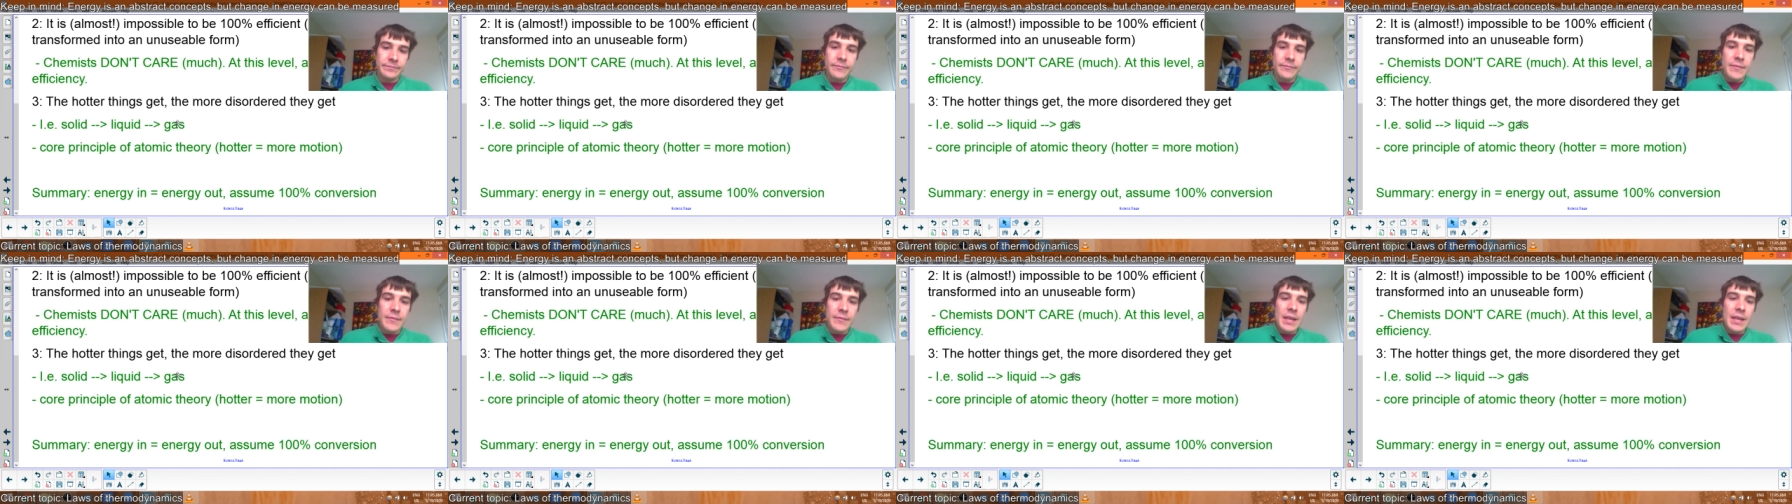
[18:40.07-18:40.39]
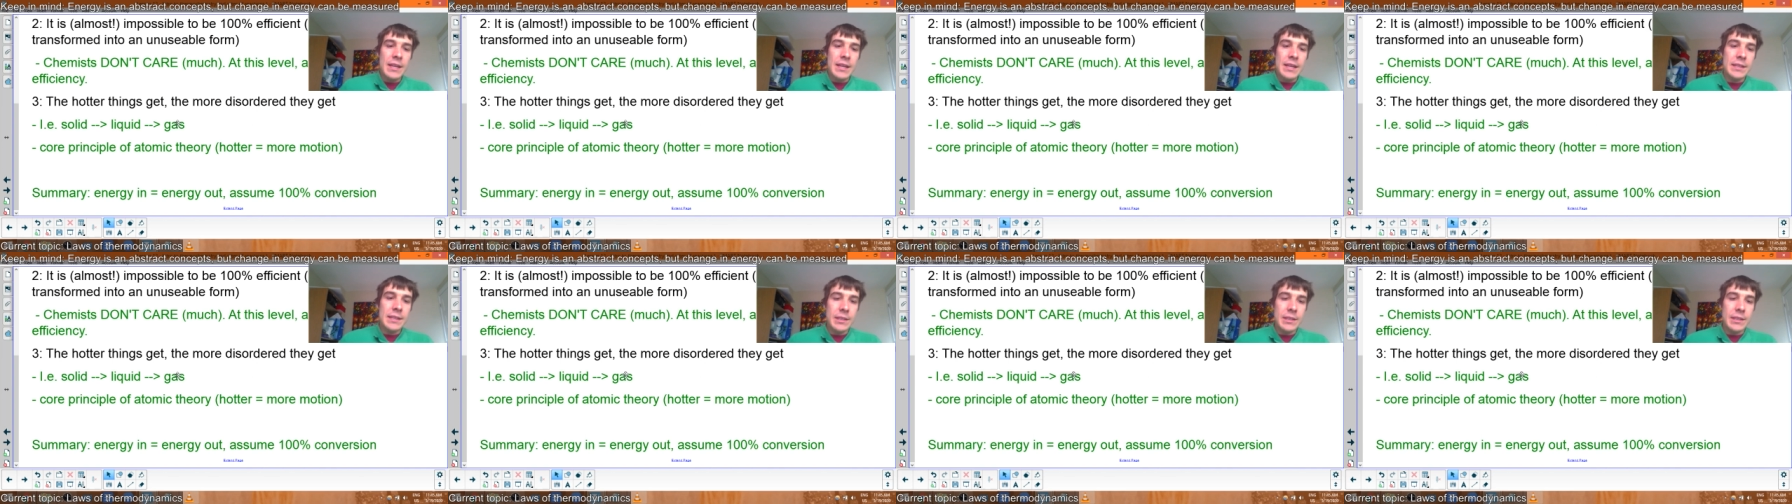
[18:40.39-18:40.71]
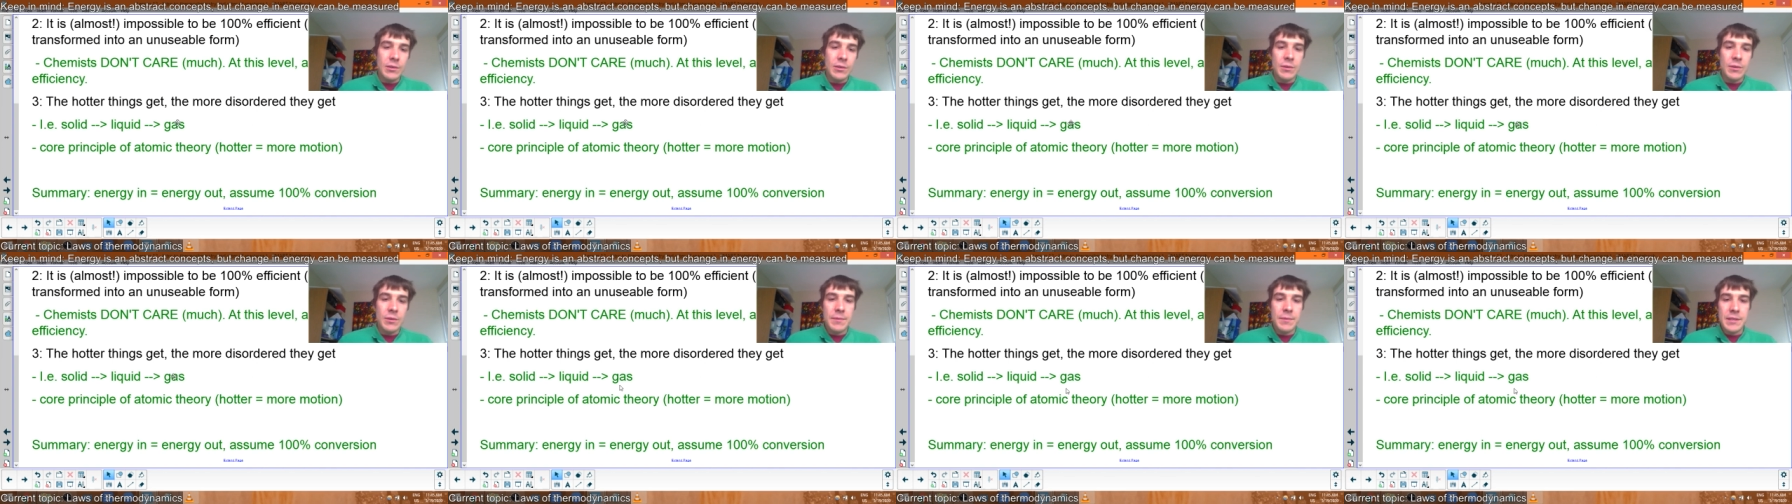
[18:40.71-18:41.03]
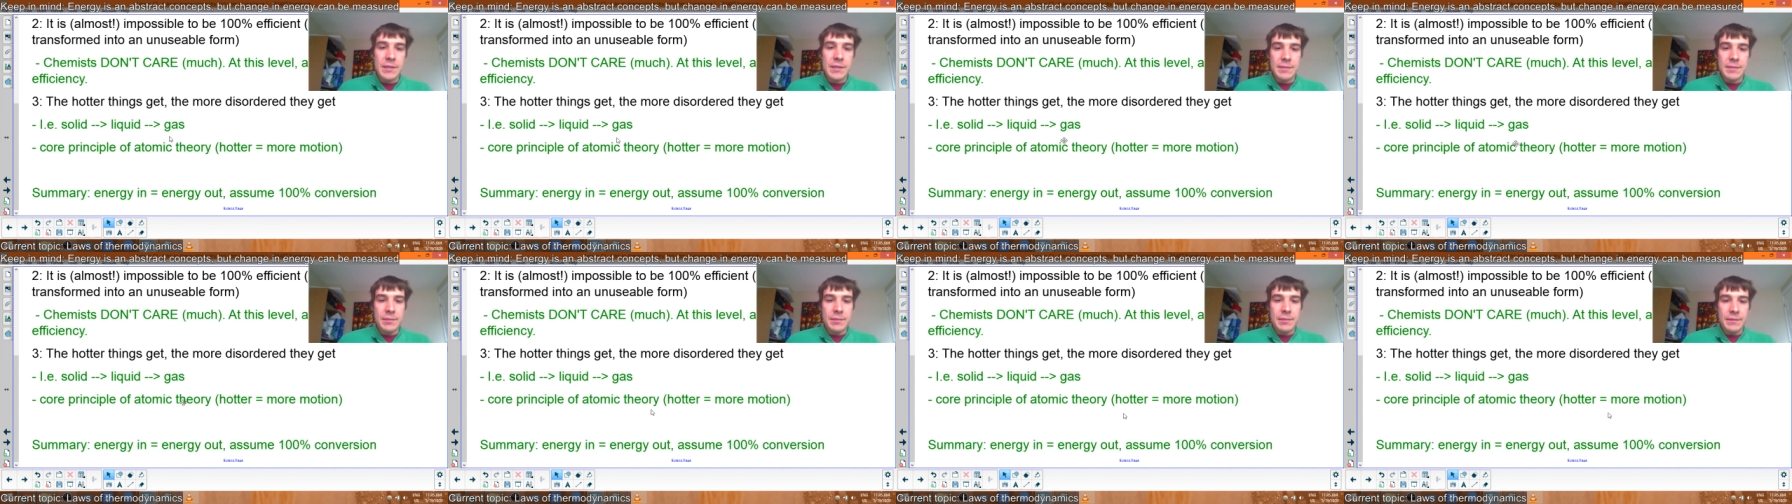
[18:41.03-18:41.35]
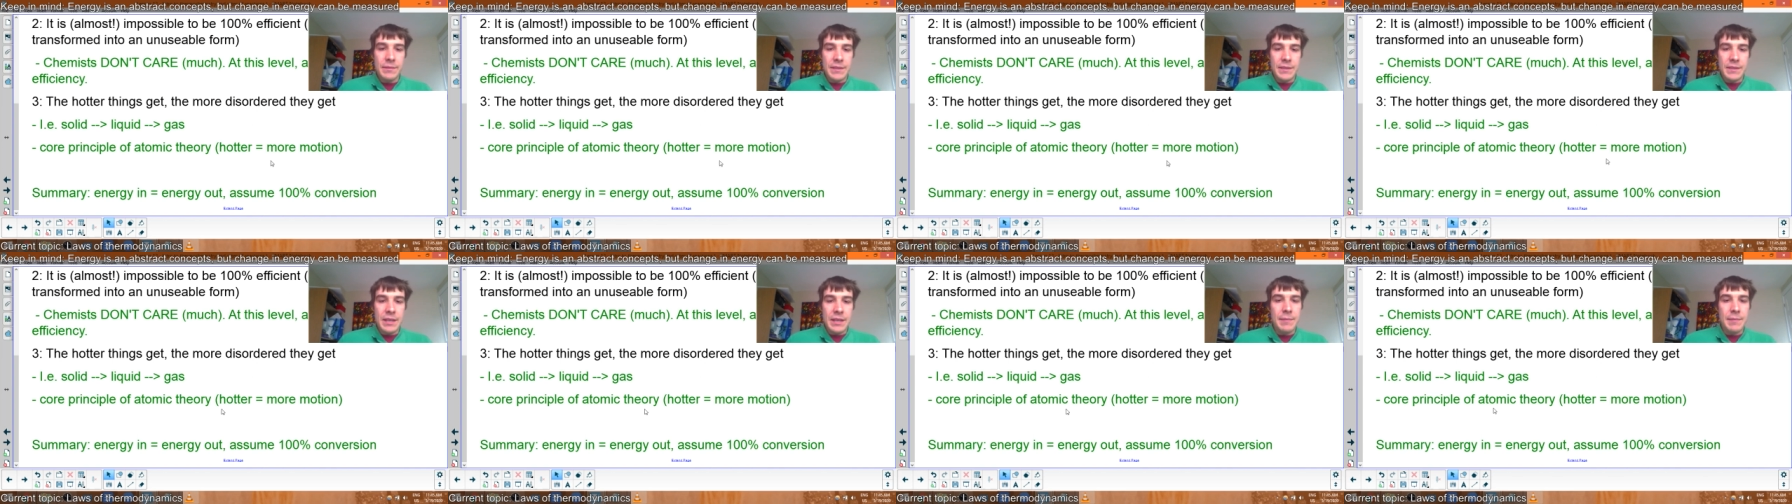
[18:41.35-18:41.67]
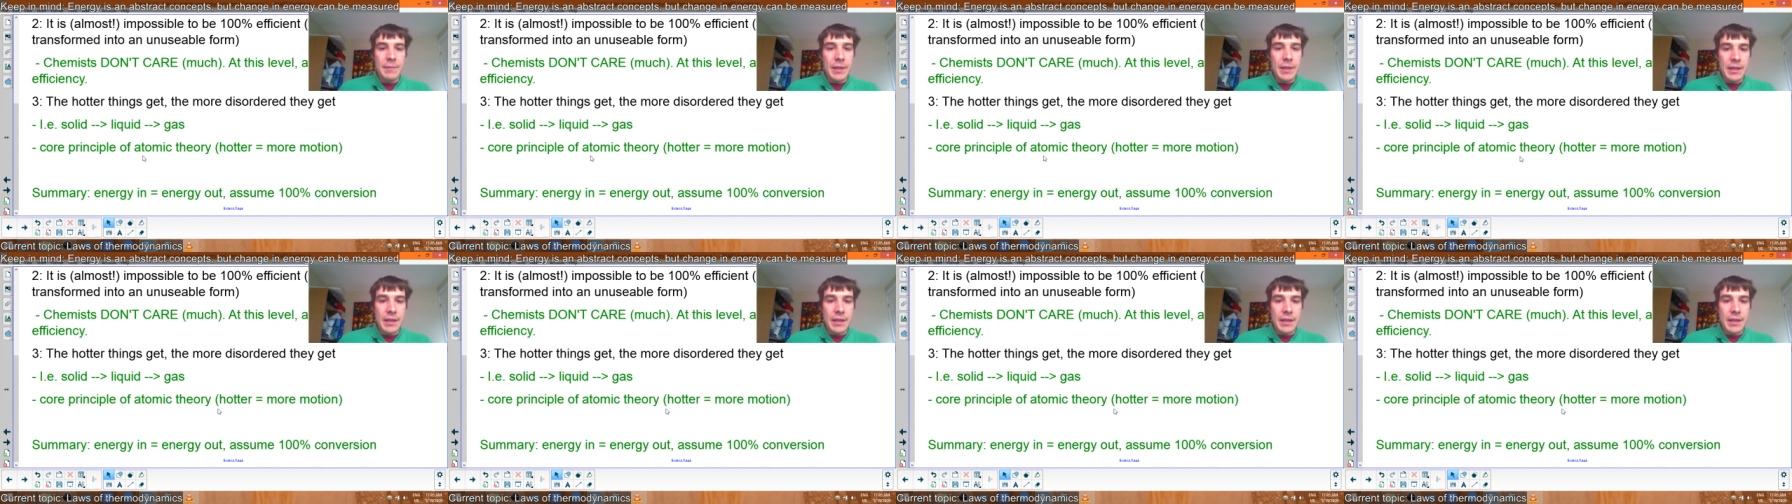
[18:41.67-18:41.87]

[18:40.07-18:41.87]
it's a core principle of atomic